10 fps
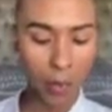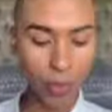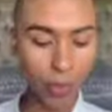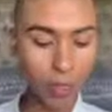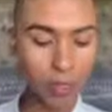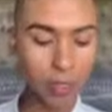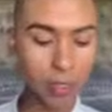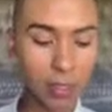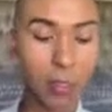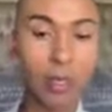with
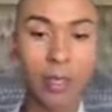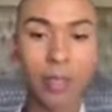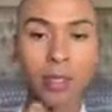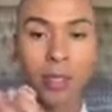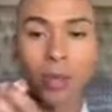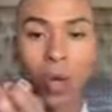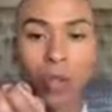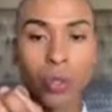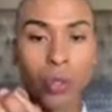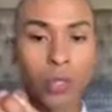this
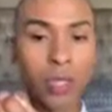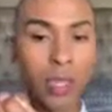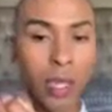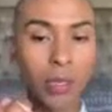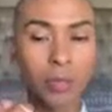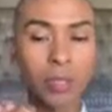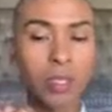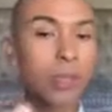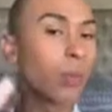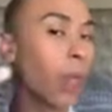contour stick, and you'll
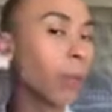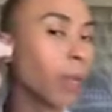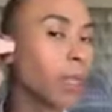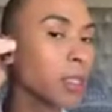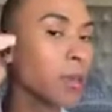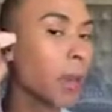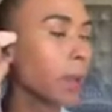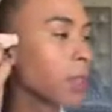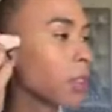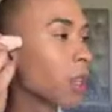see where I place them. I
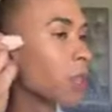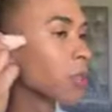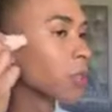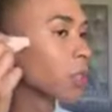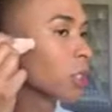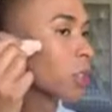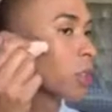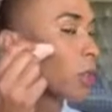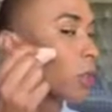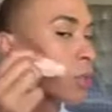place it on the
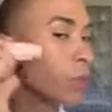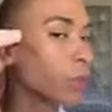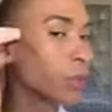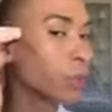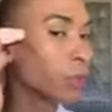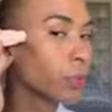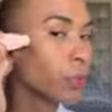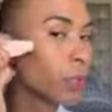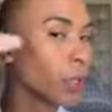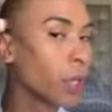cheekbone, you know,
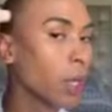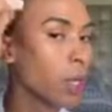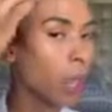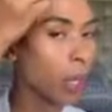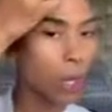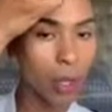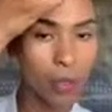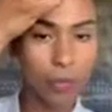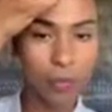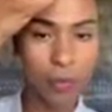
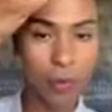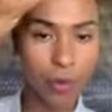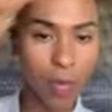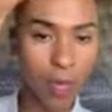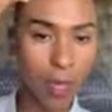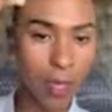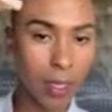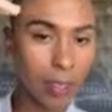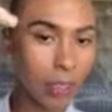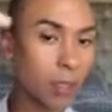on the
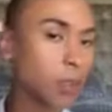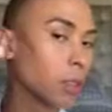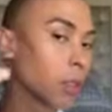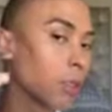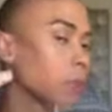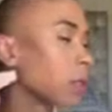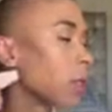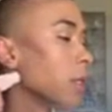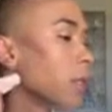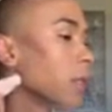forehead,
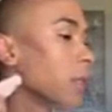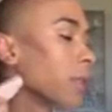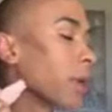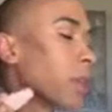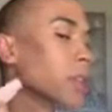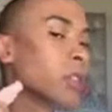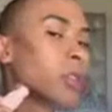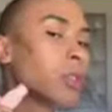and a little bit by the